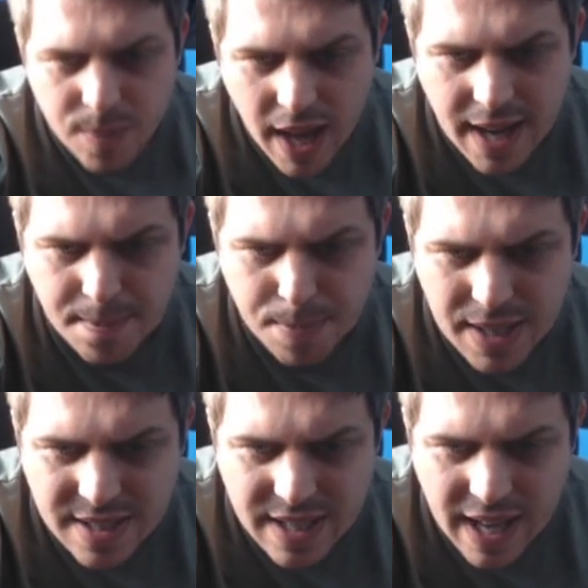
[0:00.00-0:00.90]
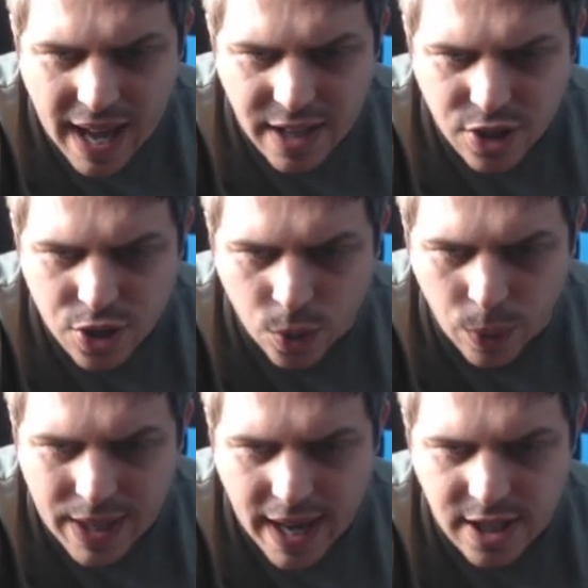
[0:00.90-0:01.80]
a BTH
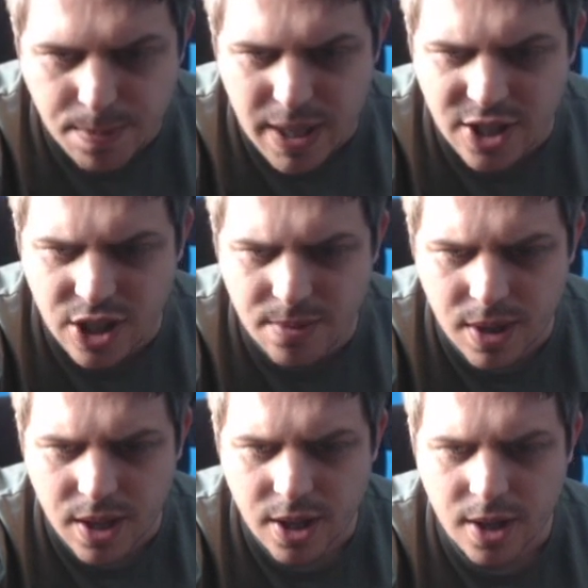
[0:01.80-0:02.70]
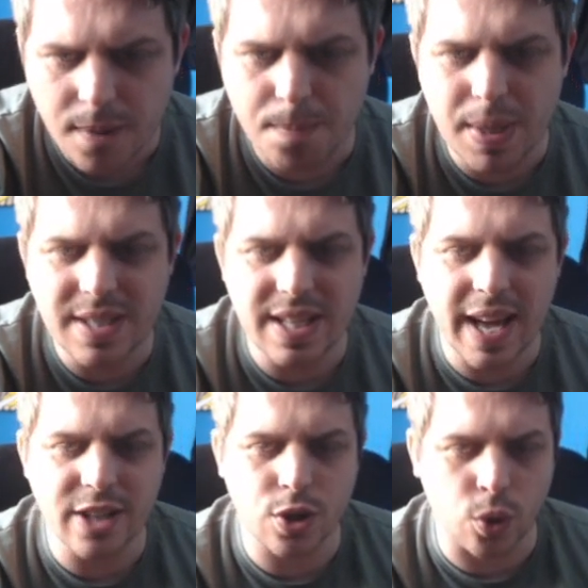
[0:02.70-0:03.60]
create.
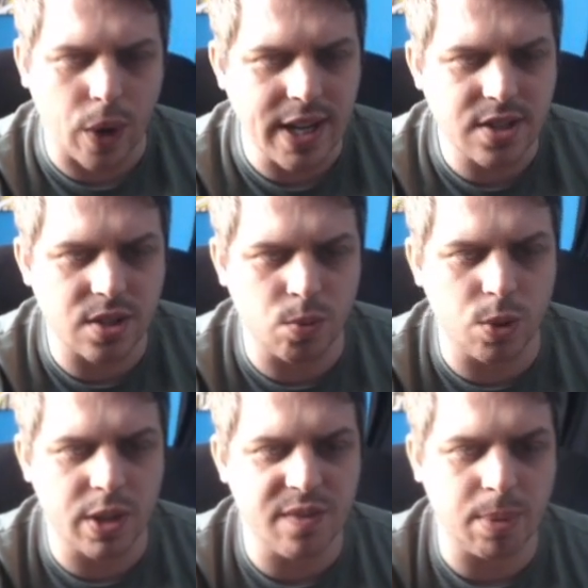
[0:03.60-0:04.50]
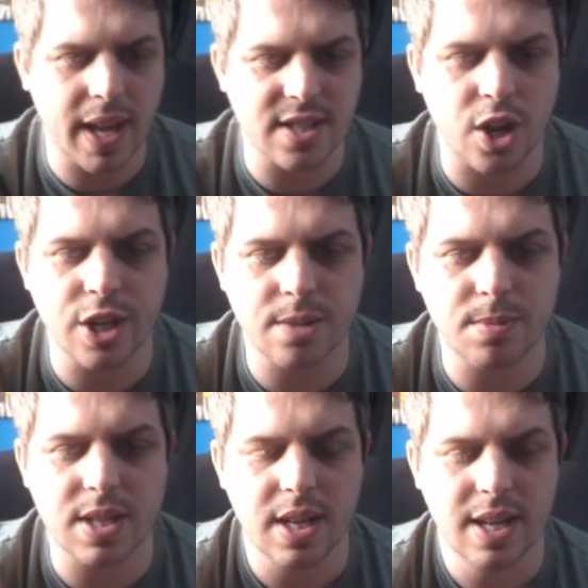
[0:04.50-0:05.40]
BTH crates will give players
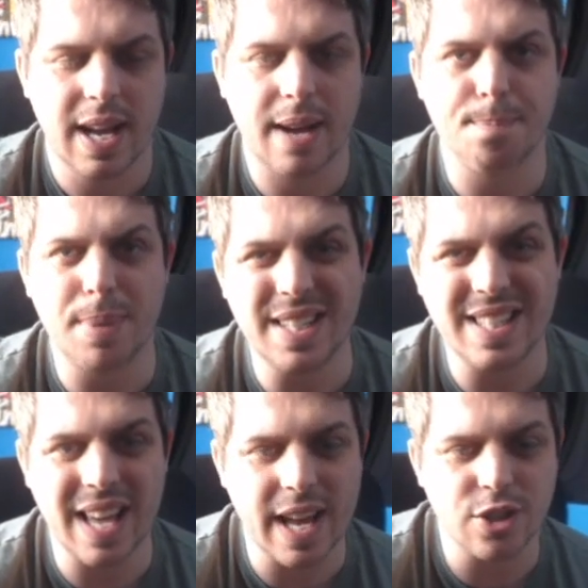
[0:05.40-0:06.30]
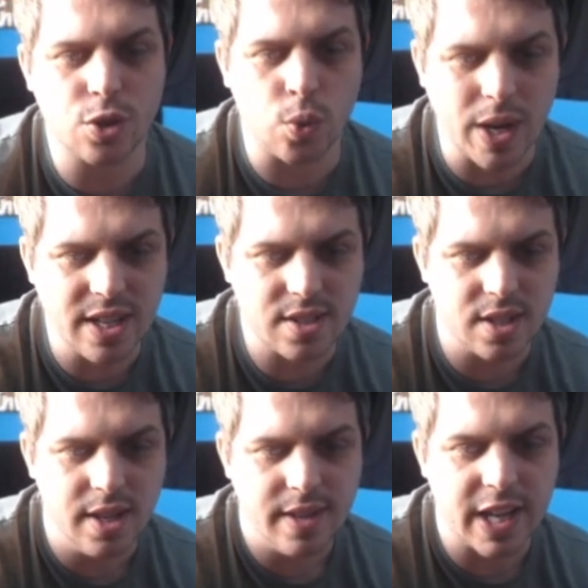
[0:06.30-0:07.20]
items and BTH
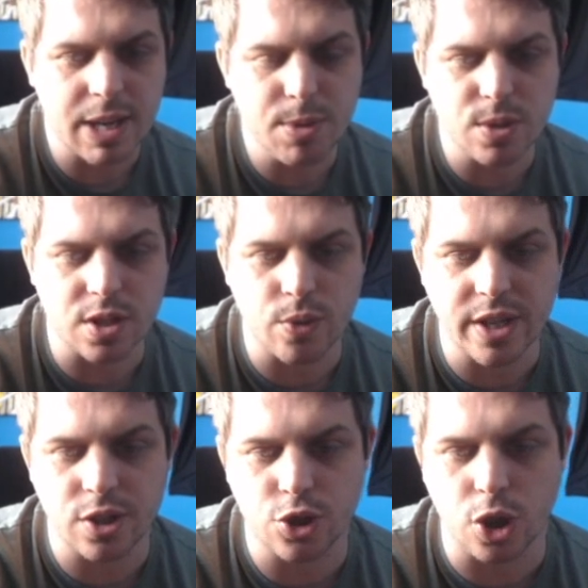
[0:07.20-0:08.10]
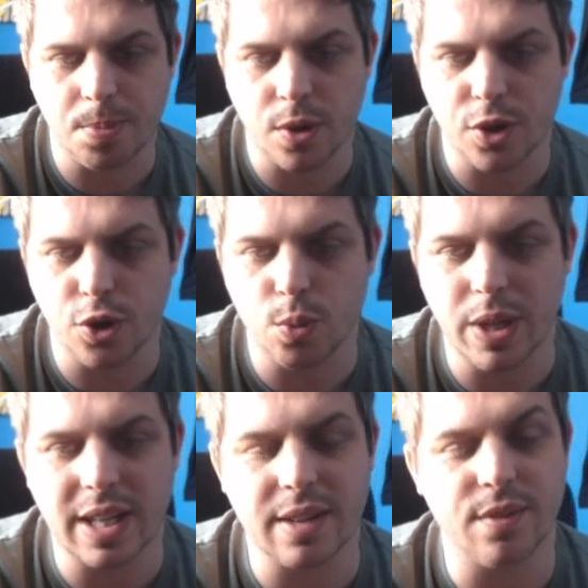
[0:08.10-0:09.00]
credits that can be used as credits to shop on the new
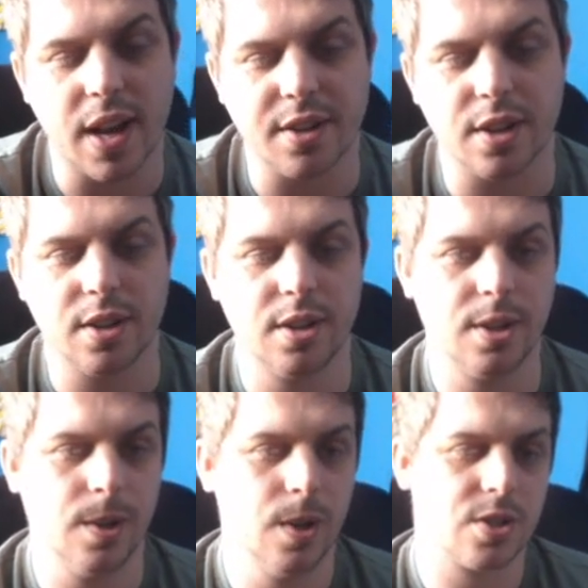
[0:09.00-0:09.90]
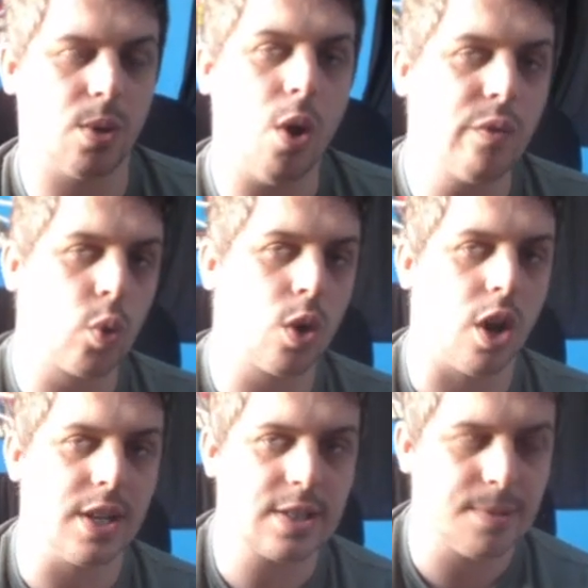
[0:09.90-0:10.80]
weekly vendor. So overall,
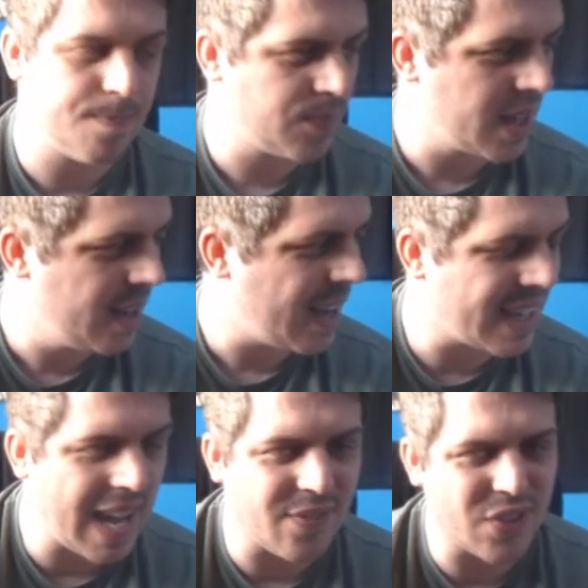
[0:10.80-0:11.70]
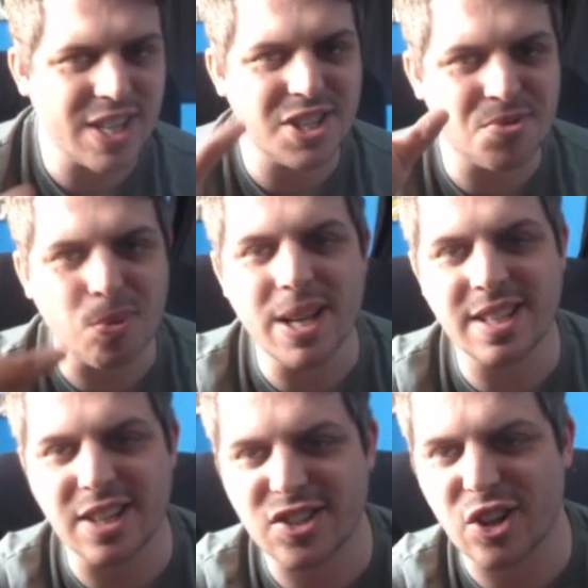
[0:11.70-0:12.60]
guys, again, this is
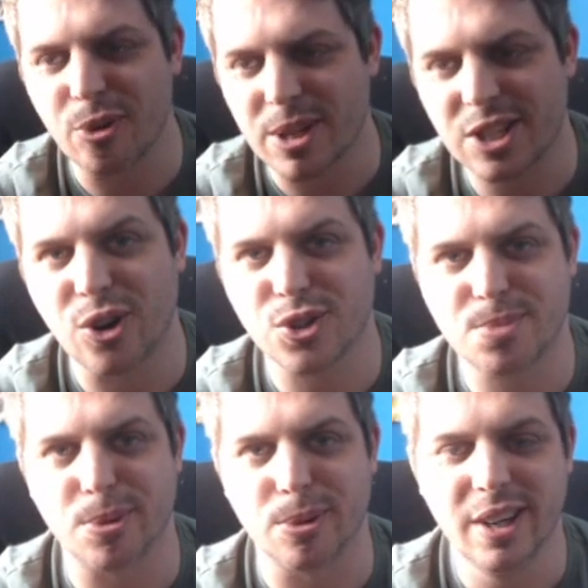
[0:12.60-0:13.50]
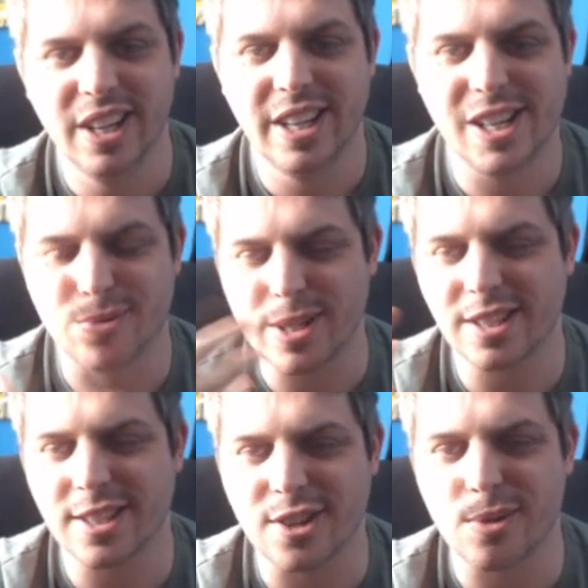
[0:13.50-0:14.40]
written as though it's gospel. It's
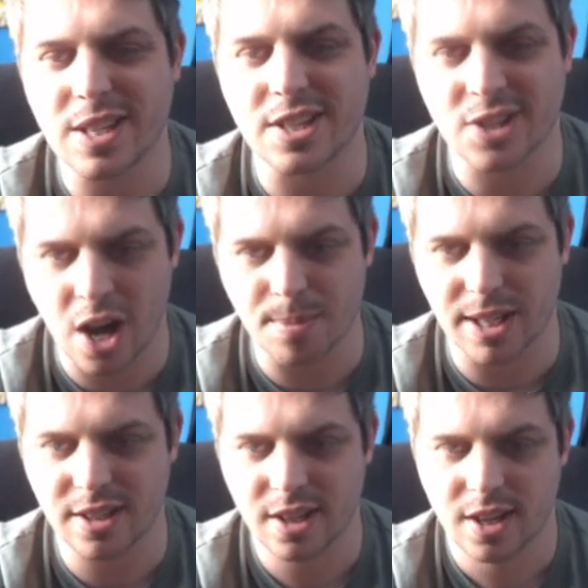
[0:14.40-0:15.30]
written as though this is coming.